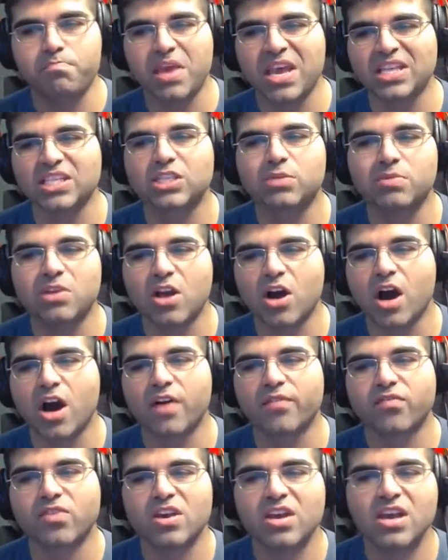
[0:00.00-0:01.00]
pissed me
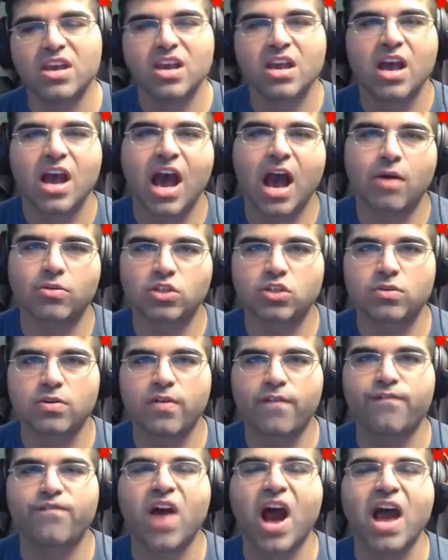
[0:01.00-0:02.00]
off. I was
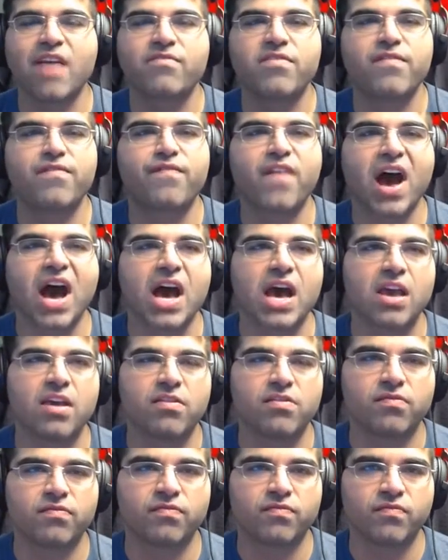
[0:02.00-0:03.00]
doing 5v5